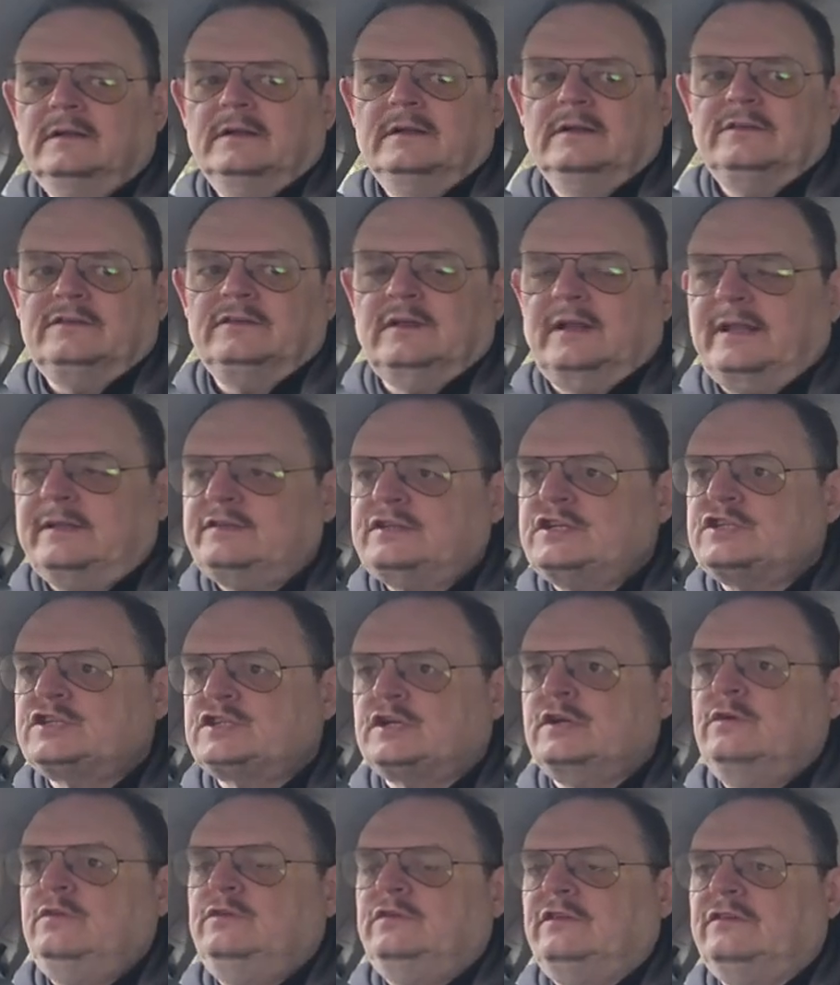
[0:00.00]
It's not like she
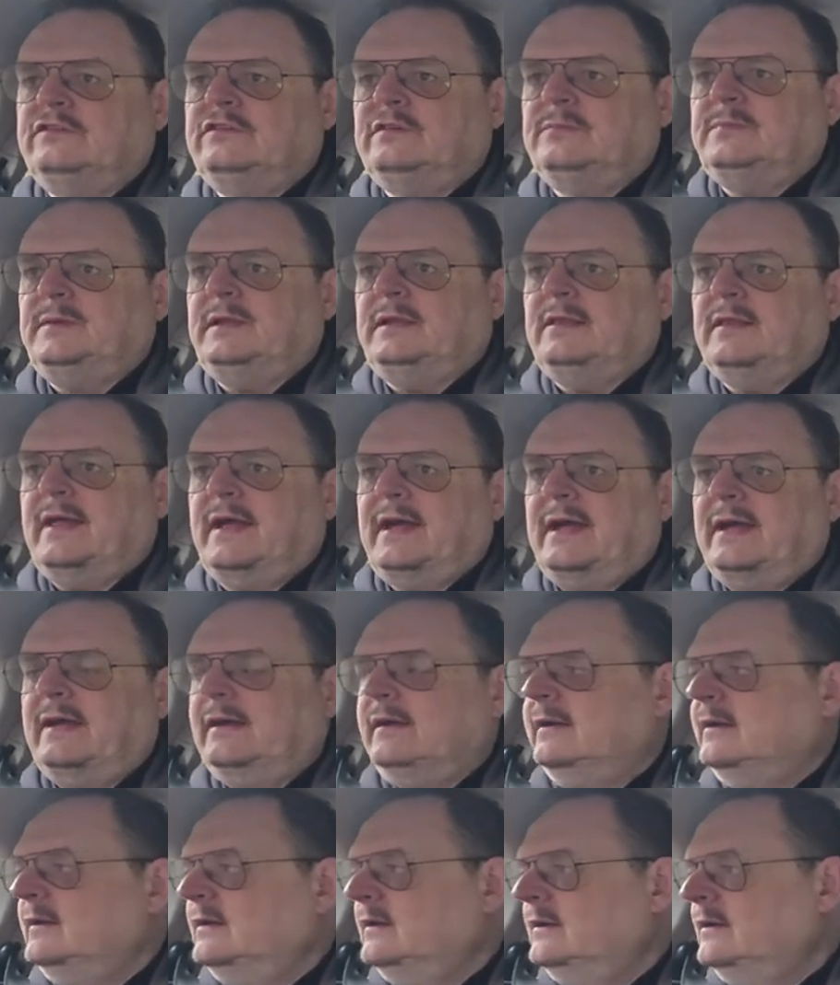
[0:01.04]
chooses to be there,
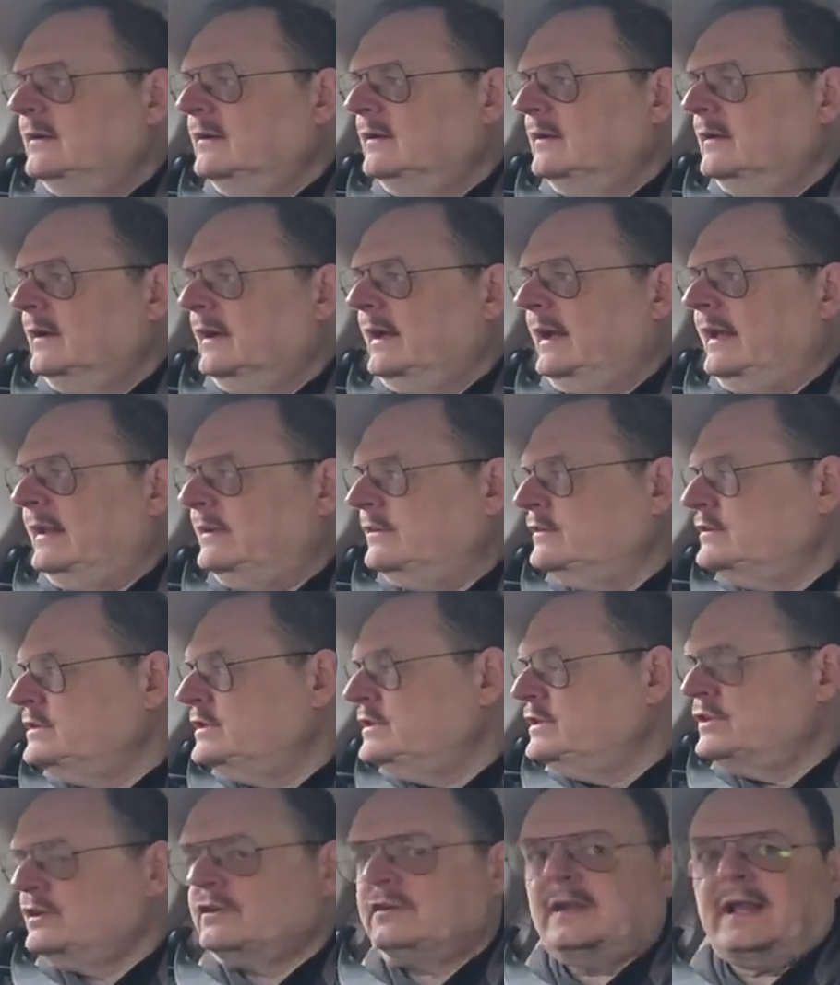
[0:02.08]
and she
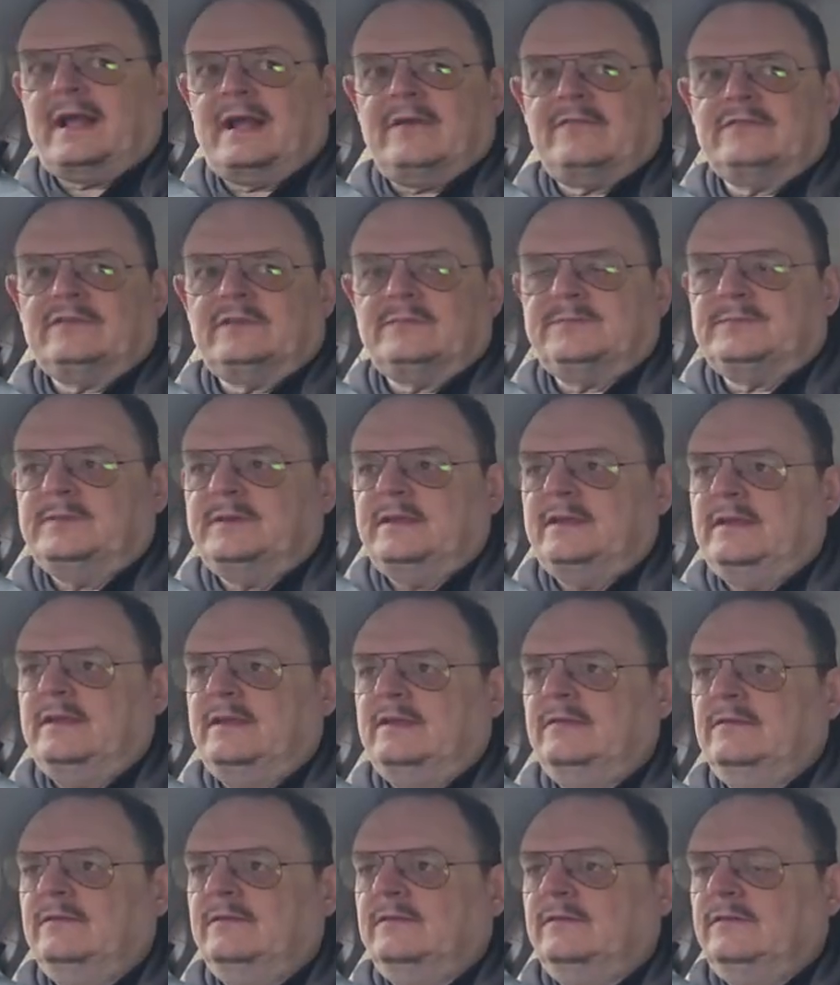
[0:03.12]
shouldn't have to
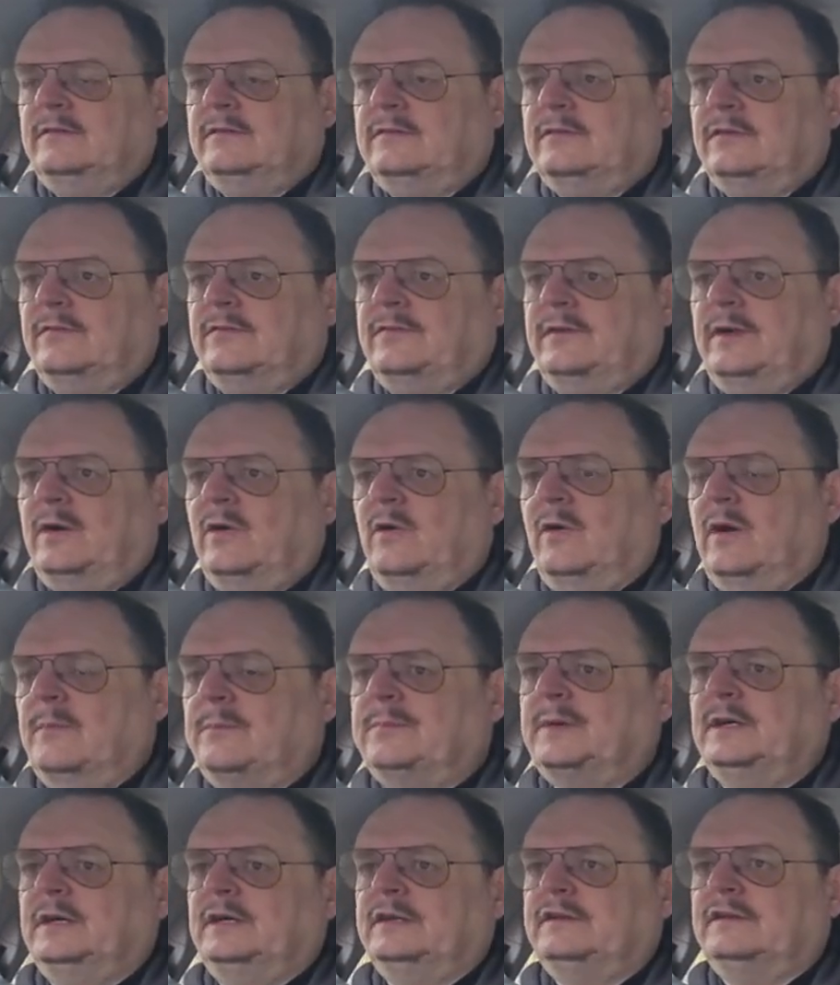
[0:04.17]
feel a
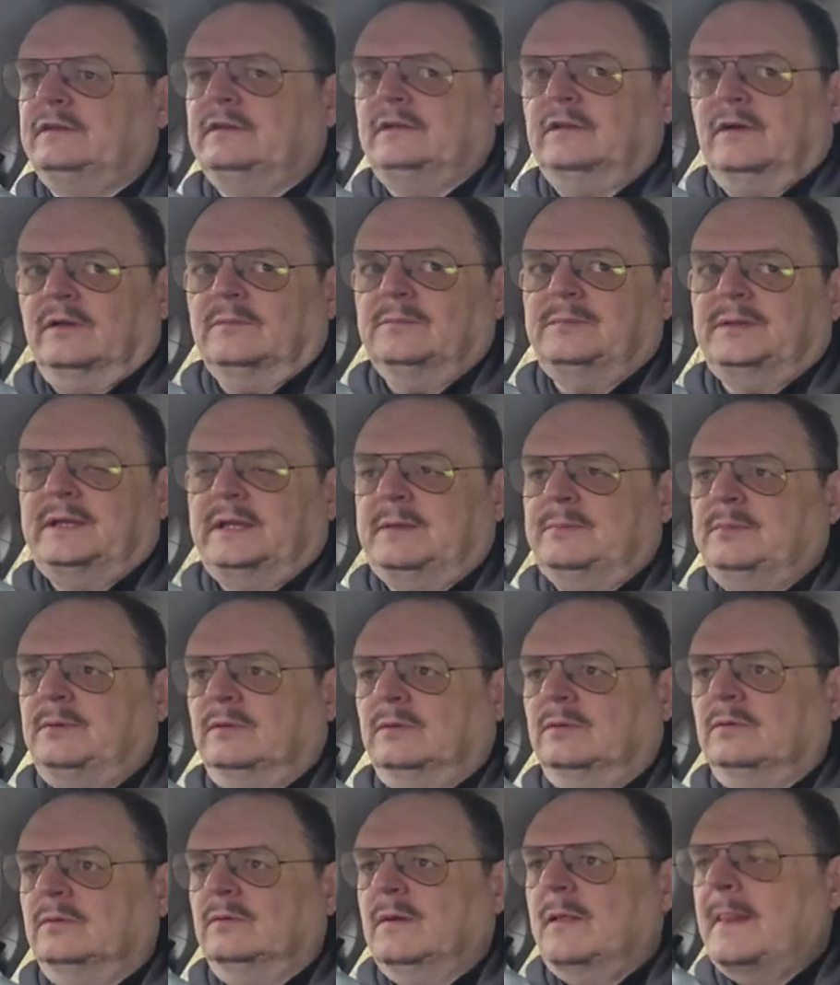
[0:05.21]
burden on
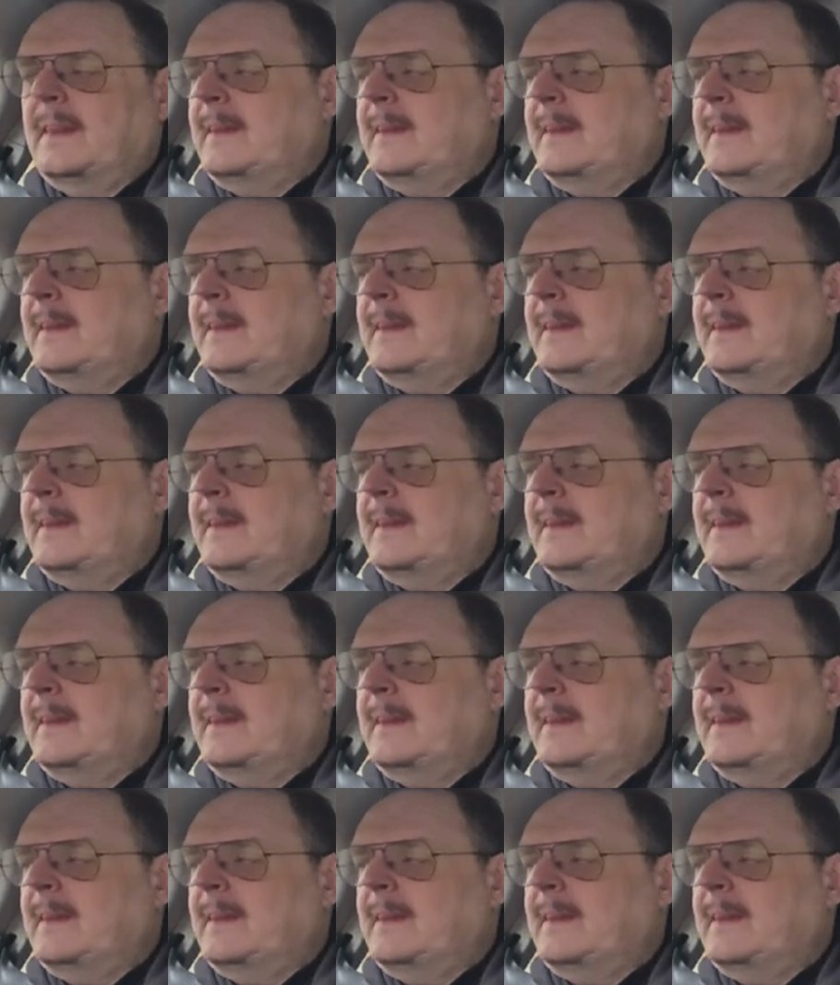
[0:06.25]
people.